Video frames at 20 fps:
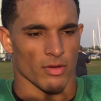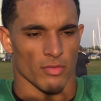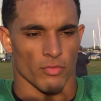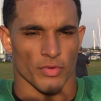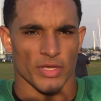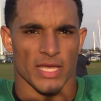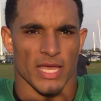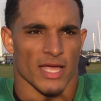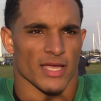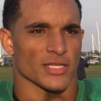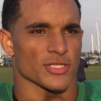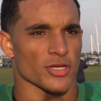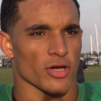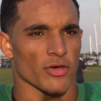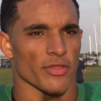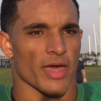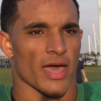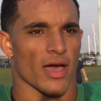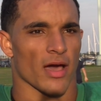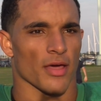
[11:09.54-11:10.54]
We can't
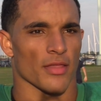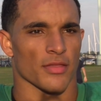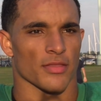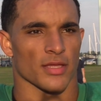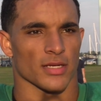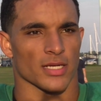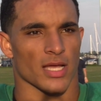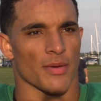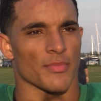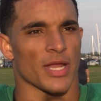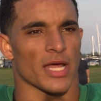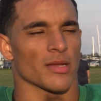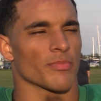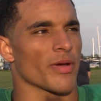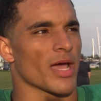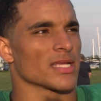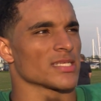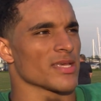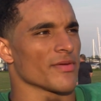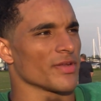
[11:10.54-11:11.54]
control that other than coming out to
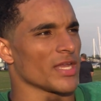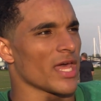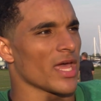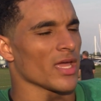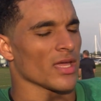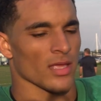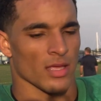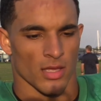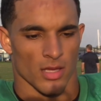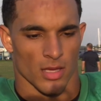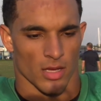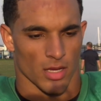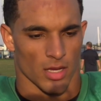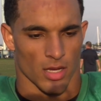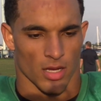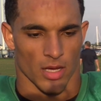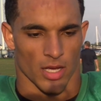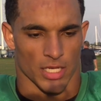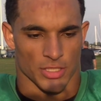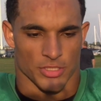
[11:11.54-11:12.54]
practice every day
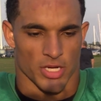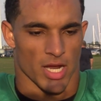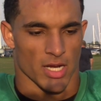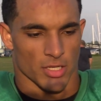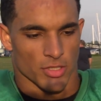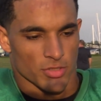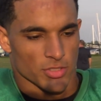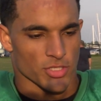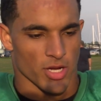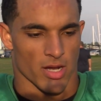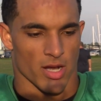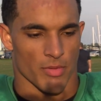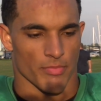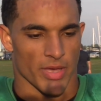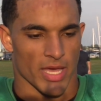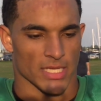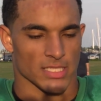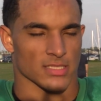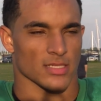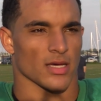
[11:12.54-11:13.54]
and trying our
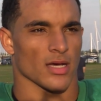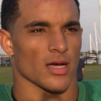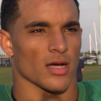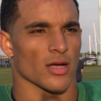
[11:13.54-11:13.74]
best.